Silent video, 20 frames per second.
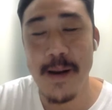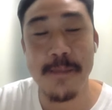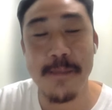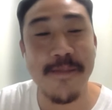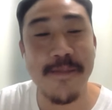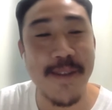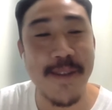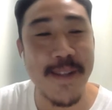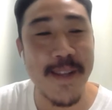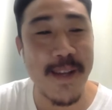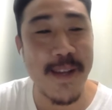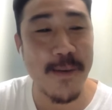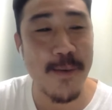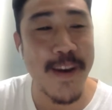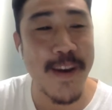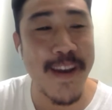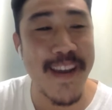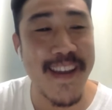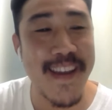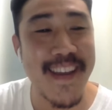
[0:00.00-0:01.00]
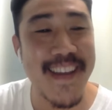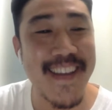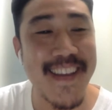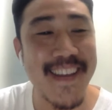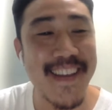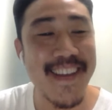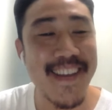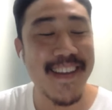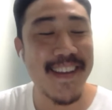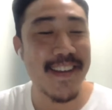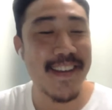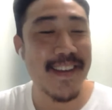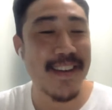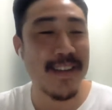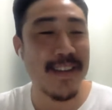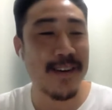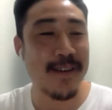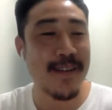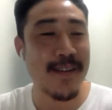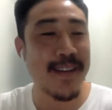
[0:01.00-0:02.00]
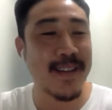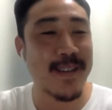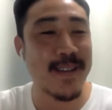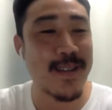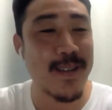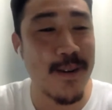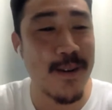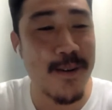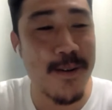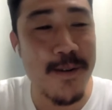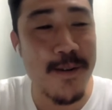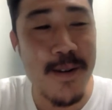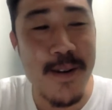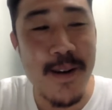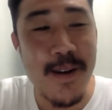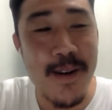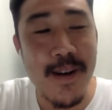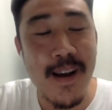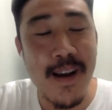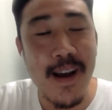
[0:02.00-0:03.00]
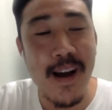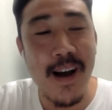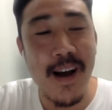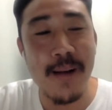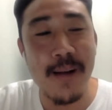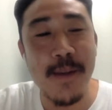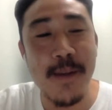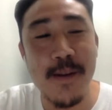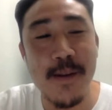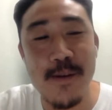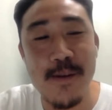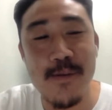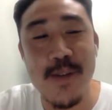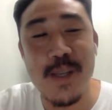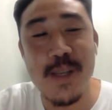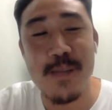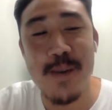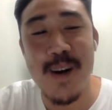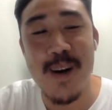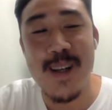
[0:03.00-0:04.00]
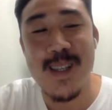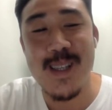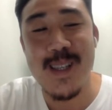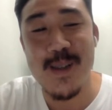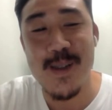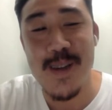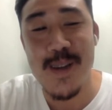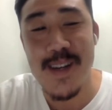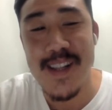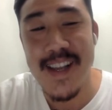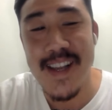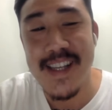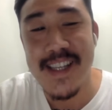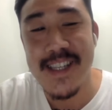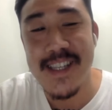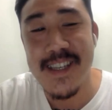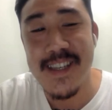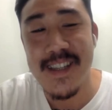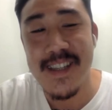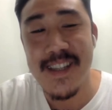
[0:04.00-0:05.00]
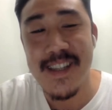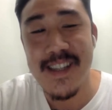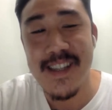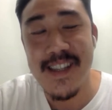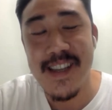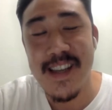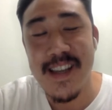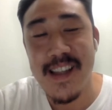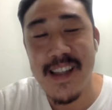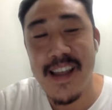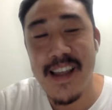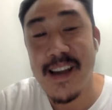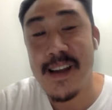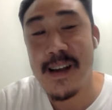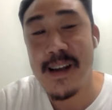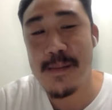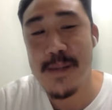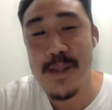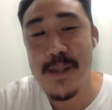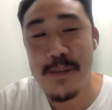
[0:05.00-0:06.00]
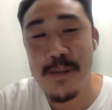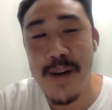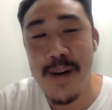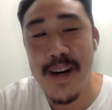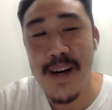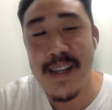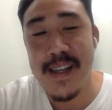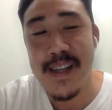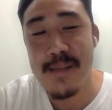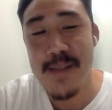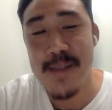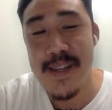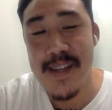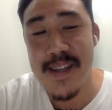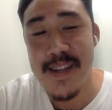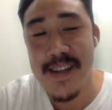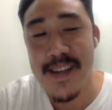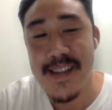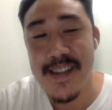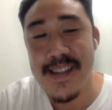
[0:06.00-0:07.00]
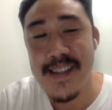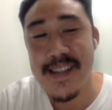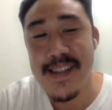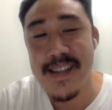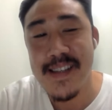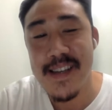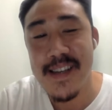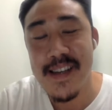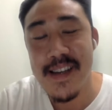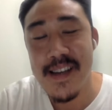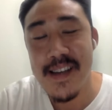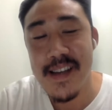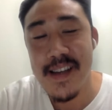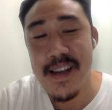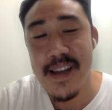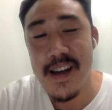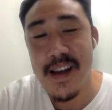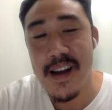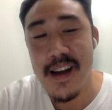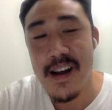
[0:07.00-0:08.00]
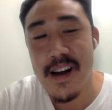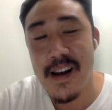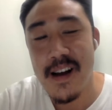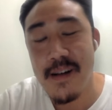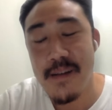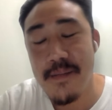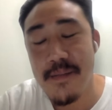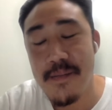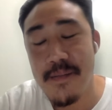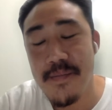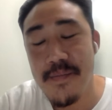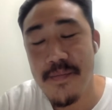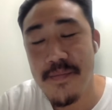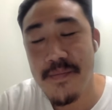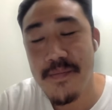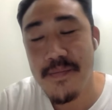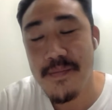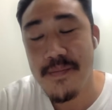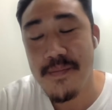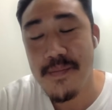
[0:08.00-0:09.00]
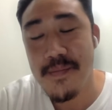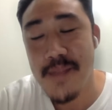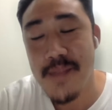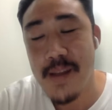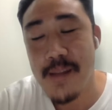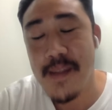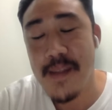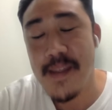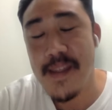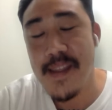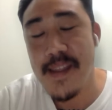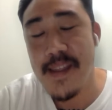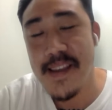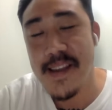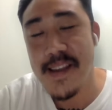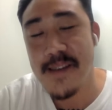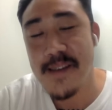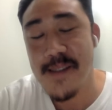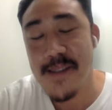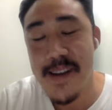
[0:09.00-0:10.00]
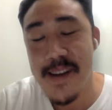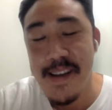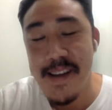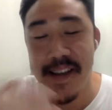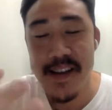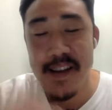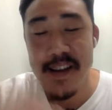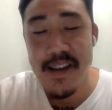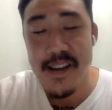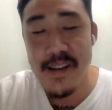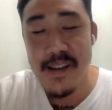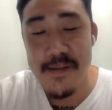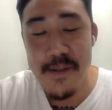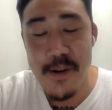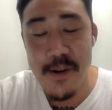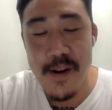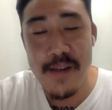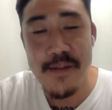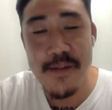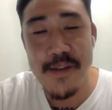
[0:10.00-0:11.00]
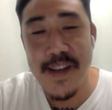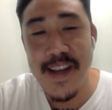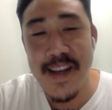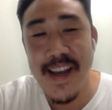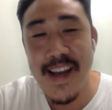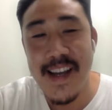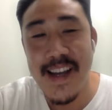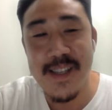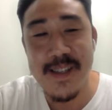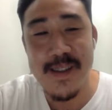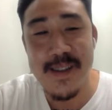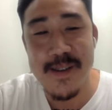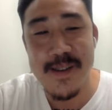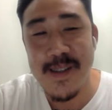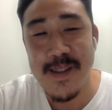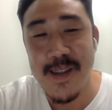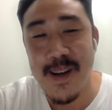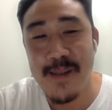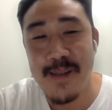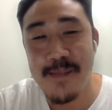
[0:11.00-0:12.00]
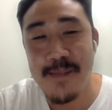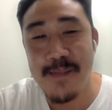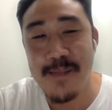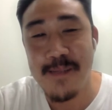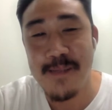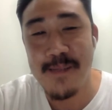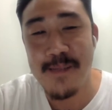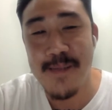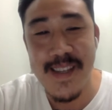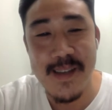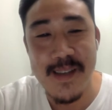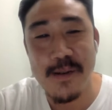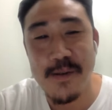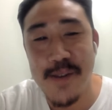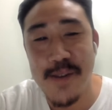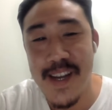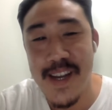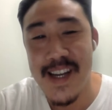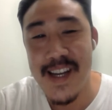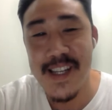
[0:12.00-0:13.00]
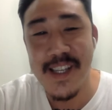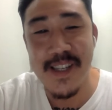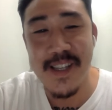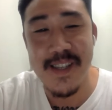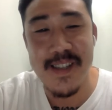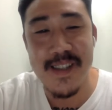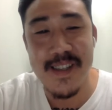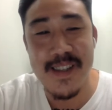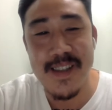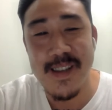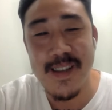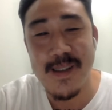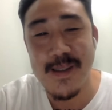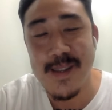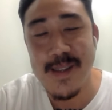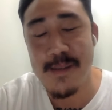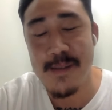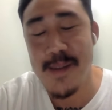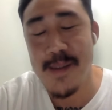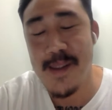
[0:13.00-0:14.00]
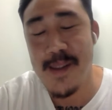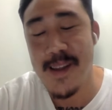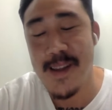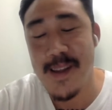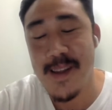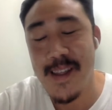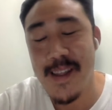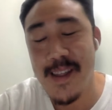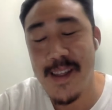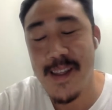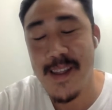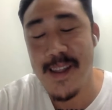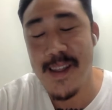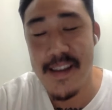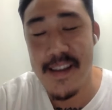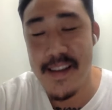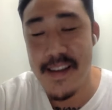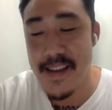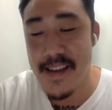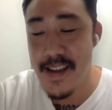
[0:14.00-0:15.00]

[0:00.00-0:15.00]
cup-filling way, you know? And so, you know, in response to the election, that comes to mind because, I mean, thinking of like, for every action, there's an opposite and equal reaction, you know, something like that.